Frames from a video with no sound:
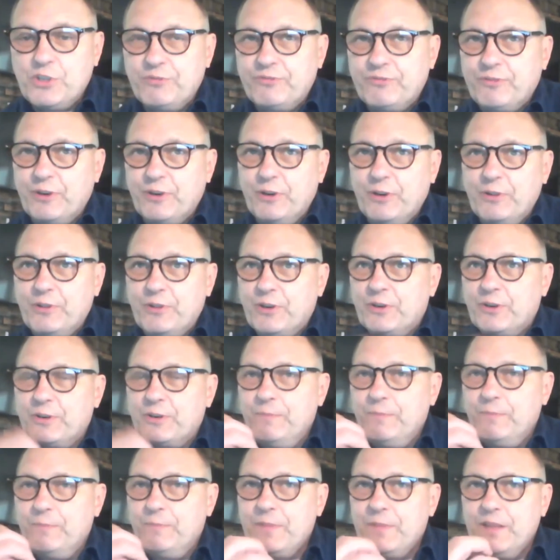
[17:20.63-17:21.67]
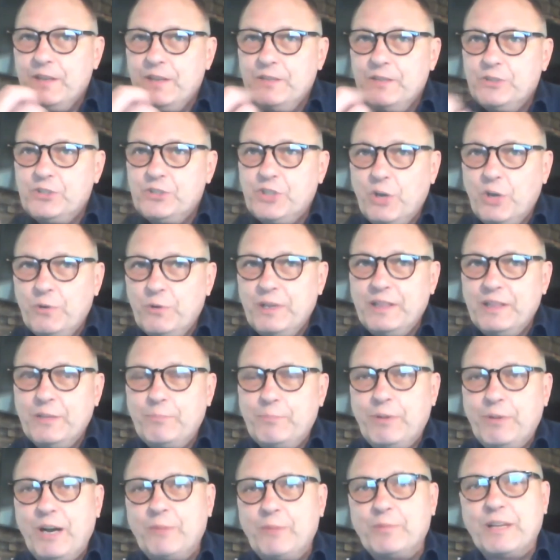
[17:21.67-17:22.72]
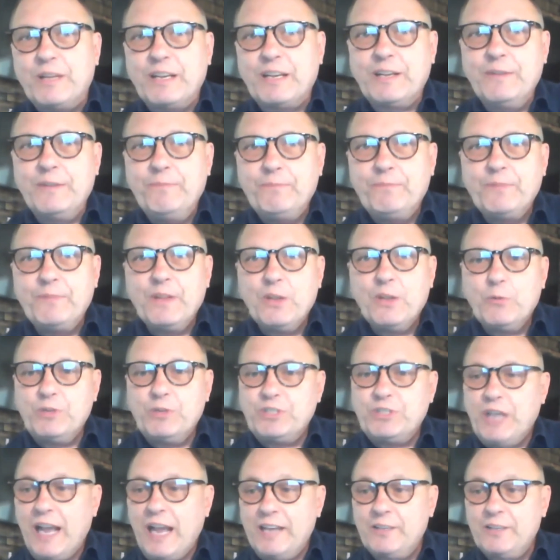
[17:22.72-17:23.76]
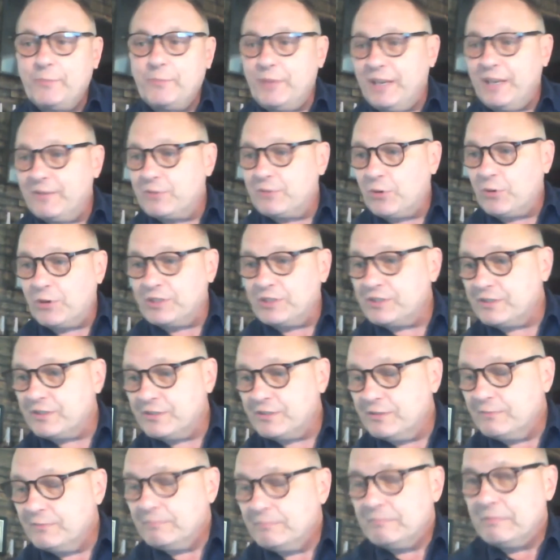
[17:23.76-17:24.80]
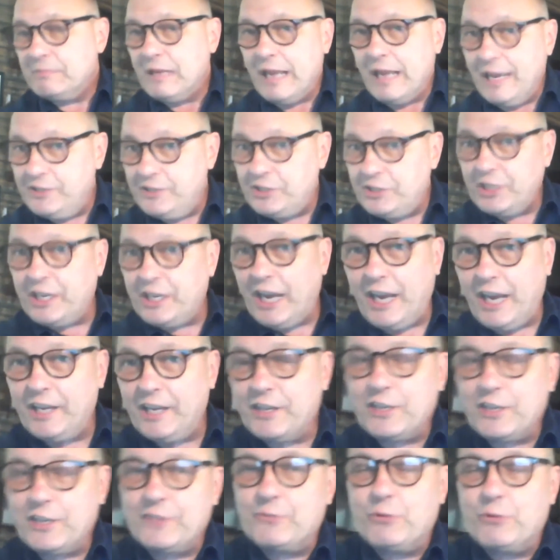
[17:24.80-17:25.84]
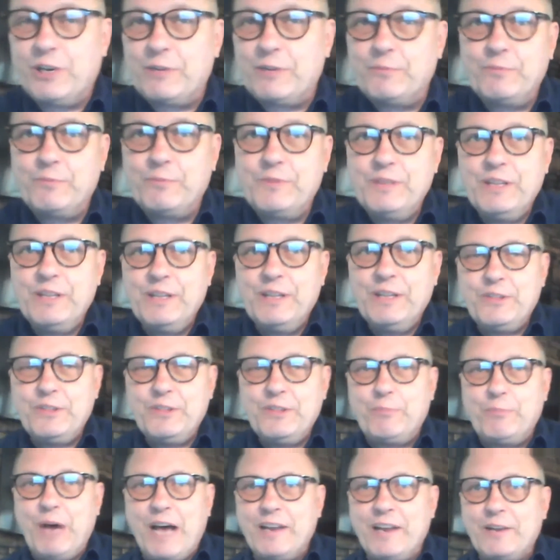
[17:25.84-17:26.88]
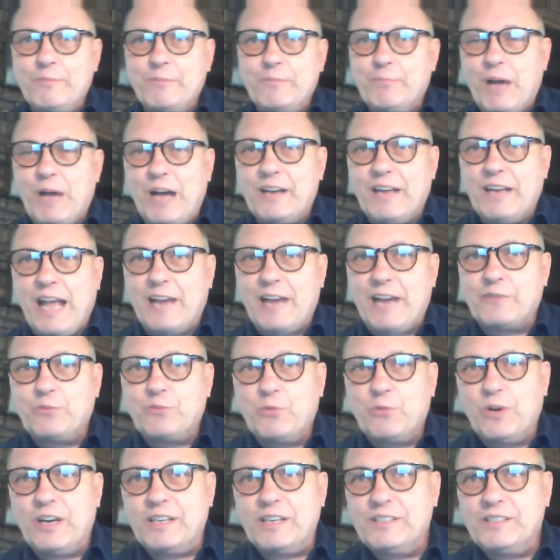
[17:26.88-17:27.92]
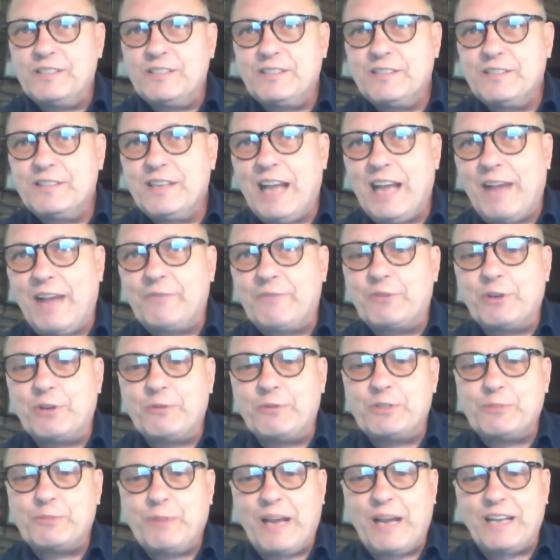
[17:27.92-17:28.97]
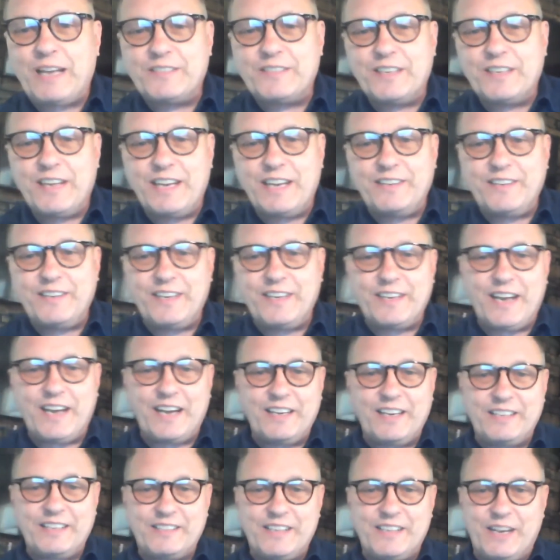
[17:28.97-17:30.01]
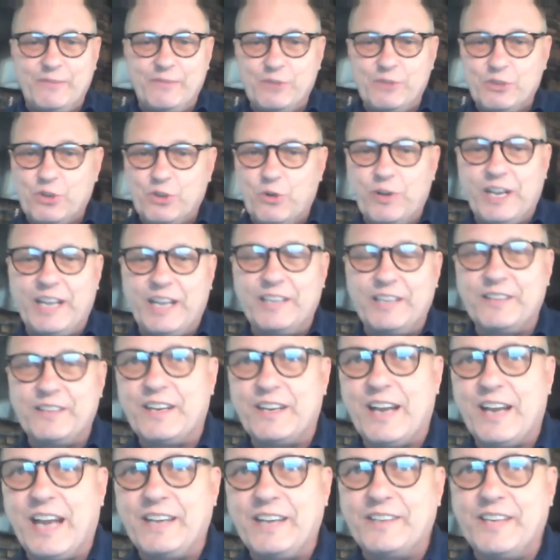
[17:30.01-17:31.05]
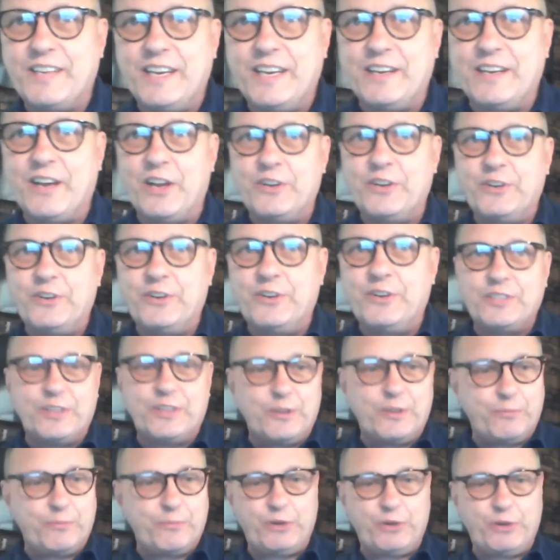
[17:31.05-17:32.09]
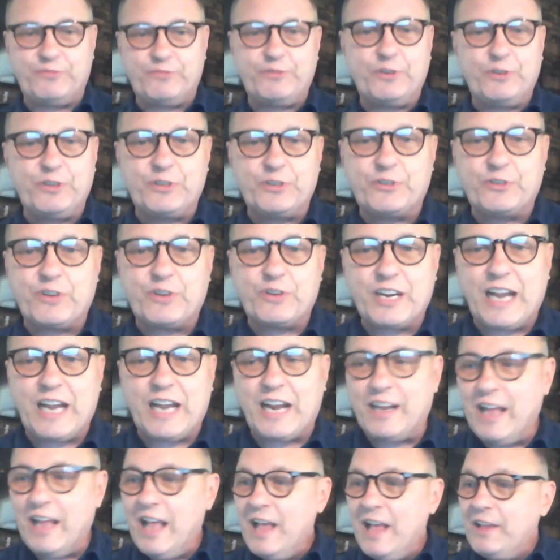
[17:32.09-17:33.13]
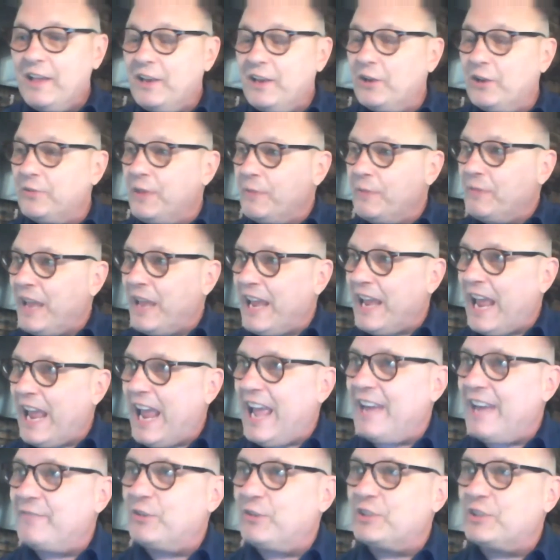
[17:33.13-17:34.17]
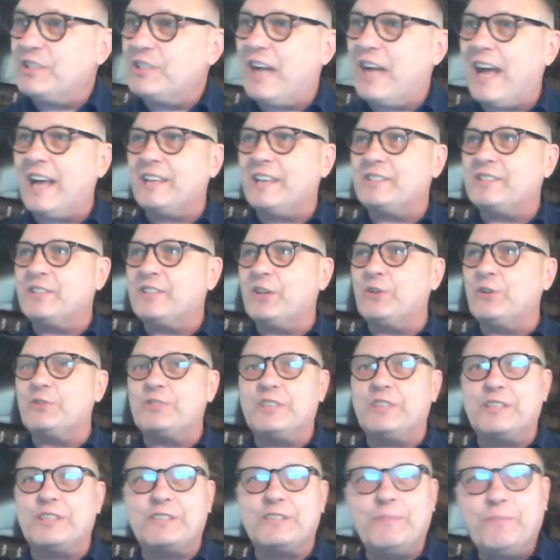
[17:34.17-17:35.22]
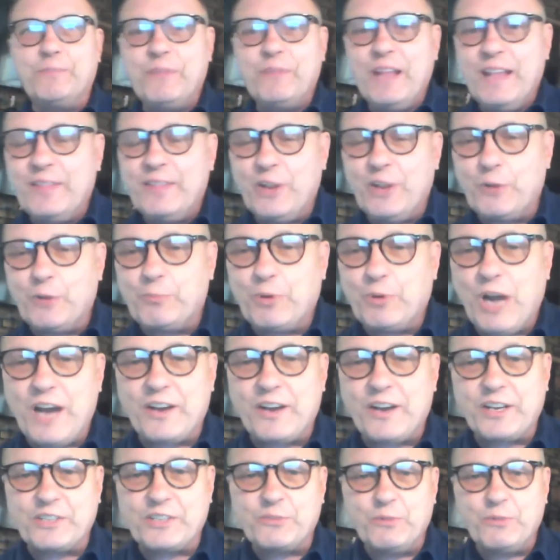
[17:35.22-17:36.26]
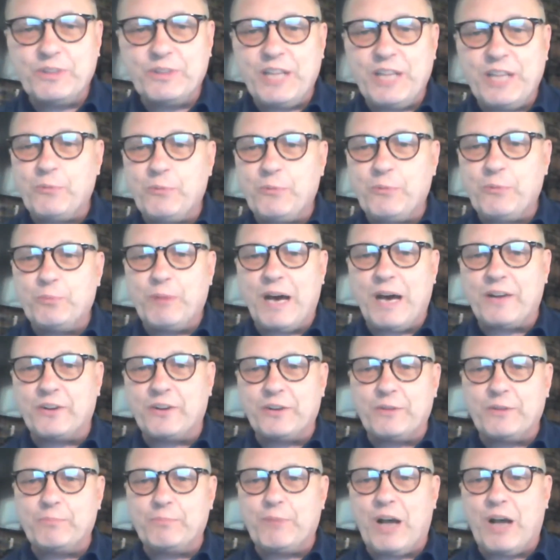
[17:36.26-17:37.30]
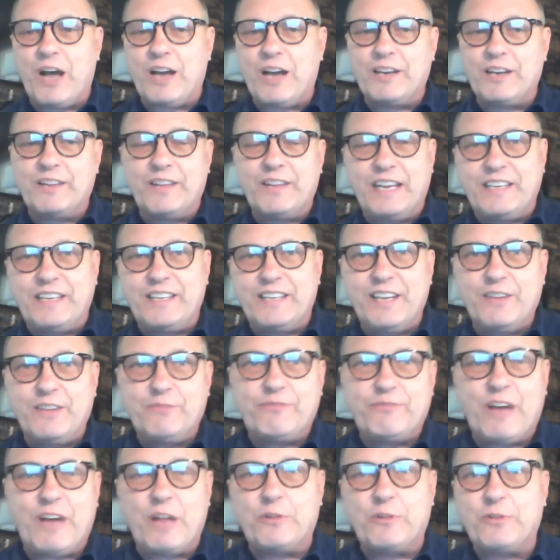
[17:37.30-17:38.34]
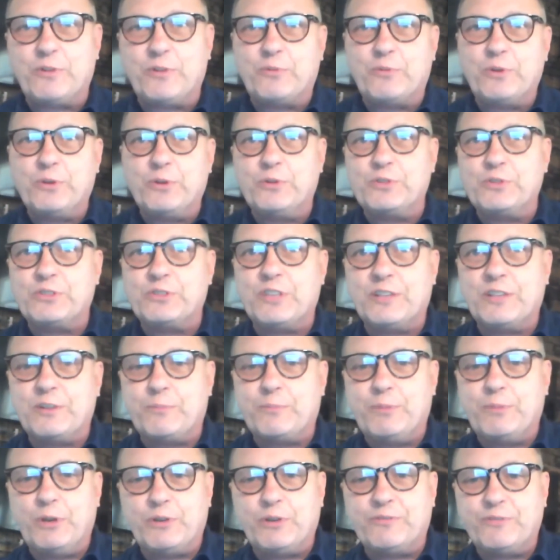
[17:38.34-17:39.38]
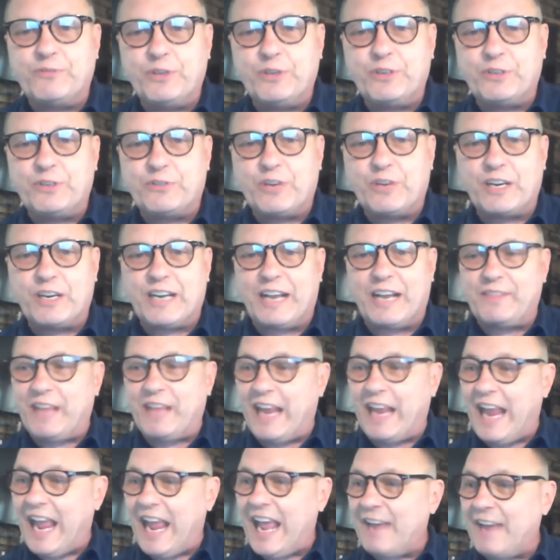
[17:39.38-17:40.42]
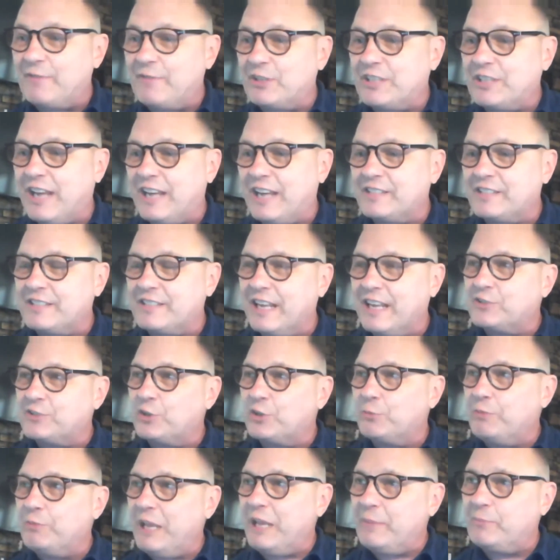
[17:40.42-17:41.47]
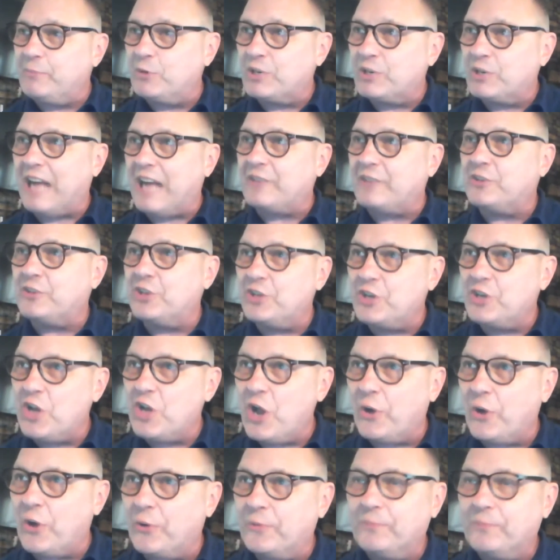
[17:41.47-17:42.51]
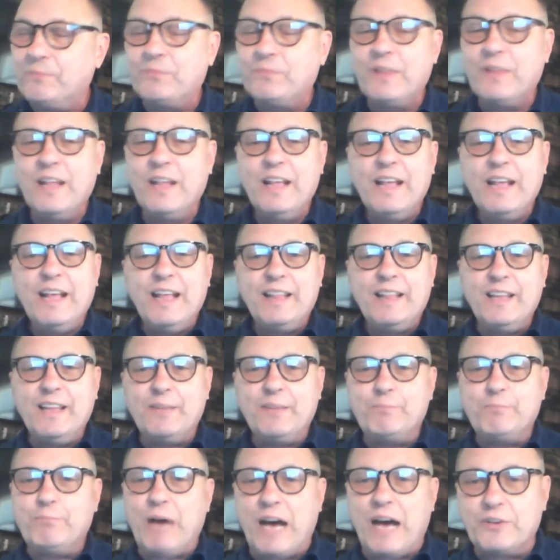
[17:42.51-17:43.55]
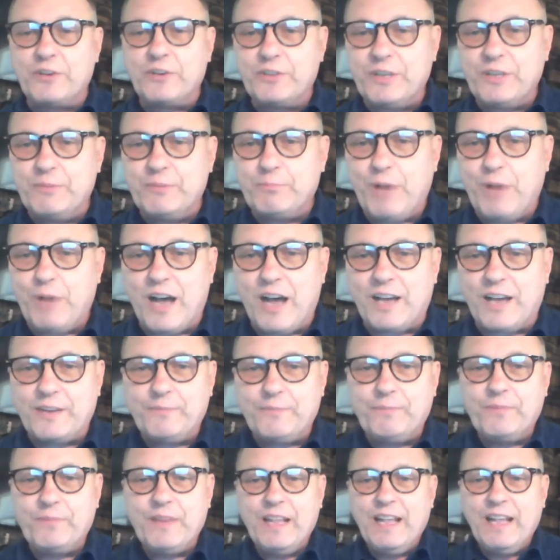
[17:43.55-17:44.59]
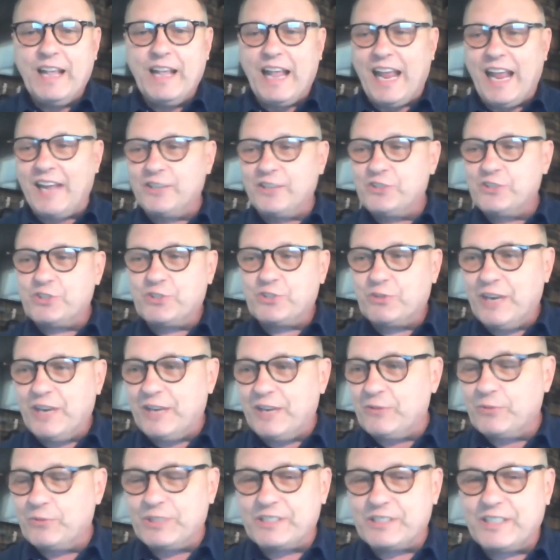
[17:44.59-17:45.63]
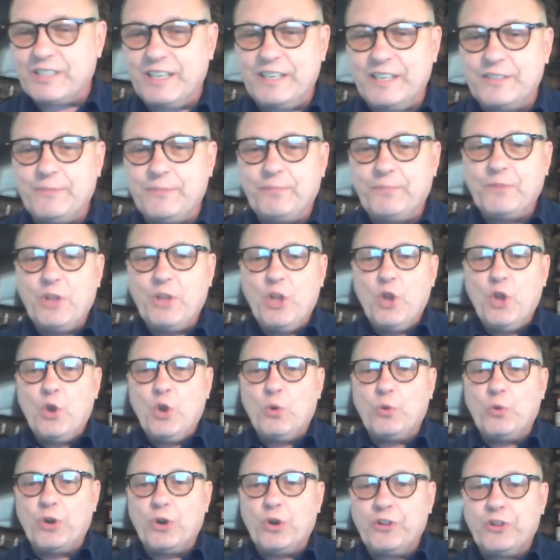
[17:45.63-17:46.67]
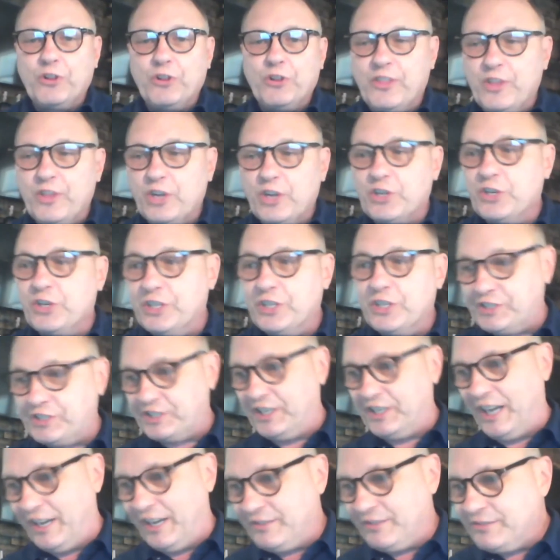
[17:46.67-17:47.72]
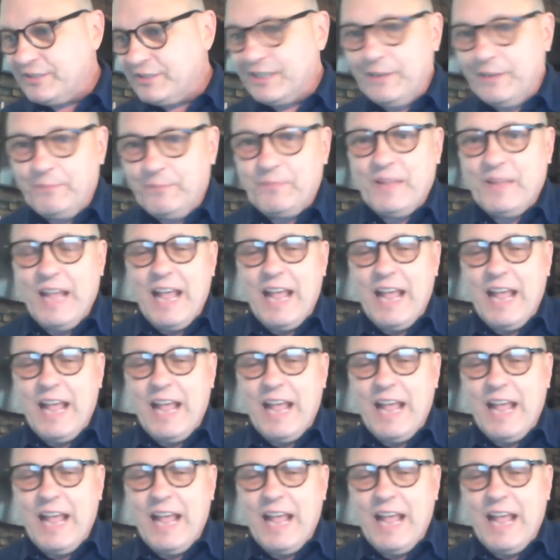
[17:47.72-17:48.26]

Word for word: So further showing the public, which had to be, of course, educated of what the Bottled-in-Bond Act was after it was passed in 1897, going into the 1900s, and the Pure Food and Drug Act. You know, they advertised those as their products when they were bottled in bond, and they did follow the rules of the Pure Food and Drug Act. They advertised that. So people got to know that bottled in bond and straight whiskeys were the good stuff.